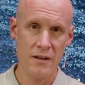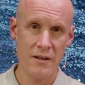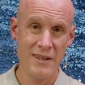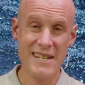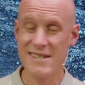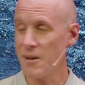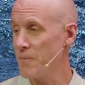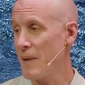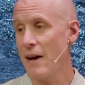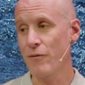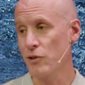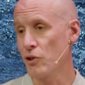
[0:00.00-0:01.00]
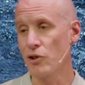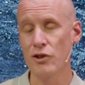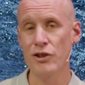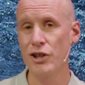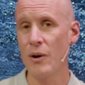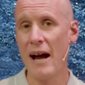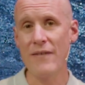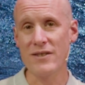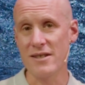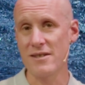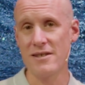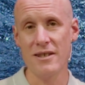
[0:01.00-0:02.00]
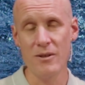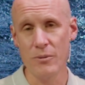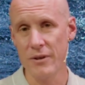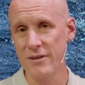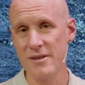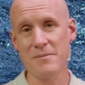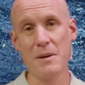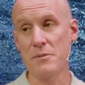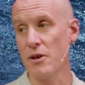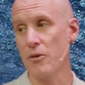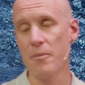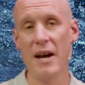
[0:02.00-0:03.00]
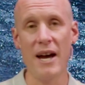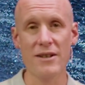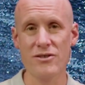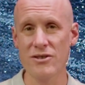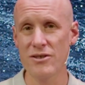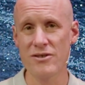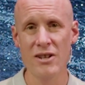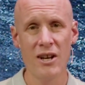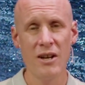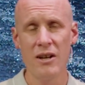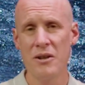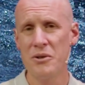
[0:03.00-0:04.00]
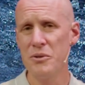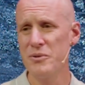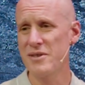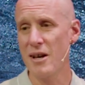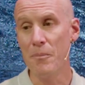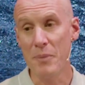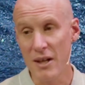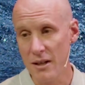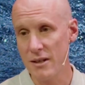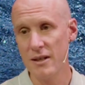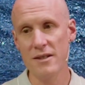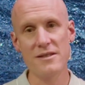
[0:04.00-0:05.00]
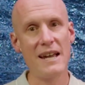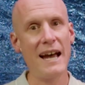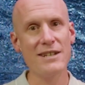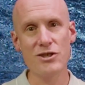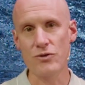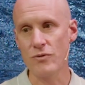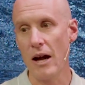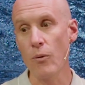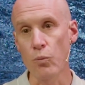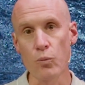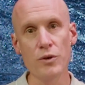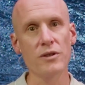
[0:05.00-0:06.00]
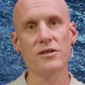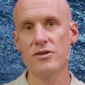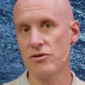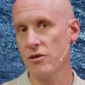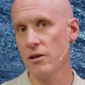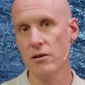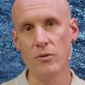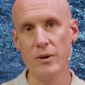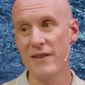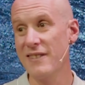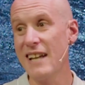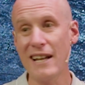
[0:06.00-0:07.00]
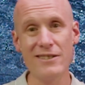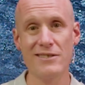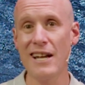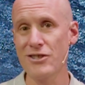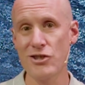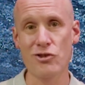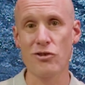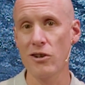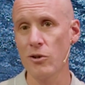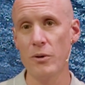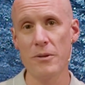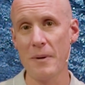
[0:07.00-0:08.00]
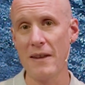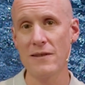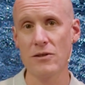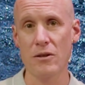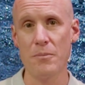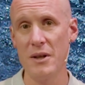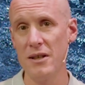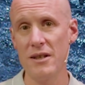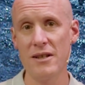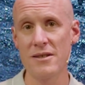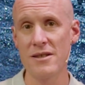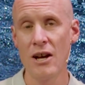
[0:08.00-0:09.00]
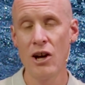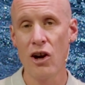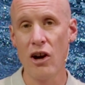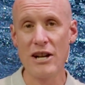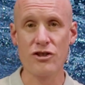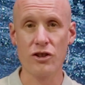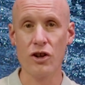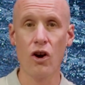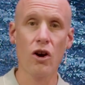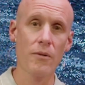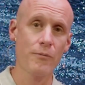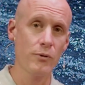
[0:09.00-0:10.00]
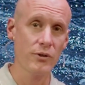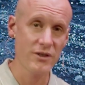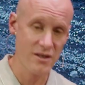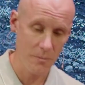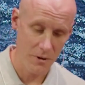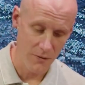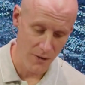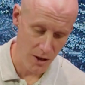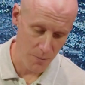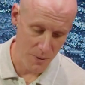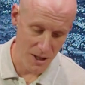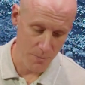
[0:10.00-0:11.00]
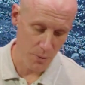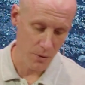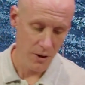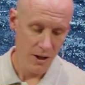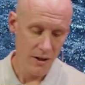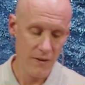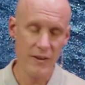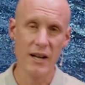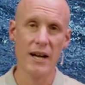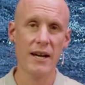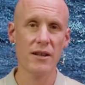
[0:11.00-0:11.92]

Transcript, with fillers: This is something I've learned. You know, I have to sit with sometimes other pastors whose opinions I just I really struggle with. Not not just struggle with, but I think their opinions are actually harmful to some of the very people that I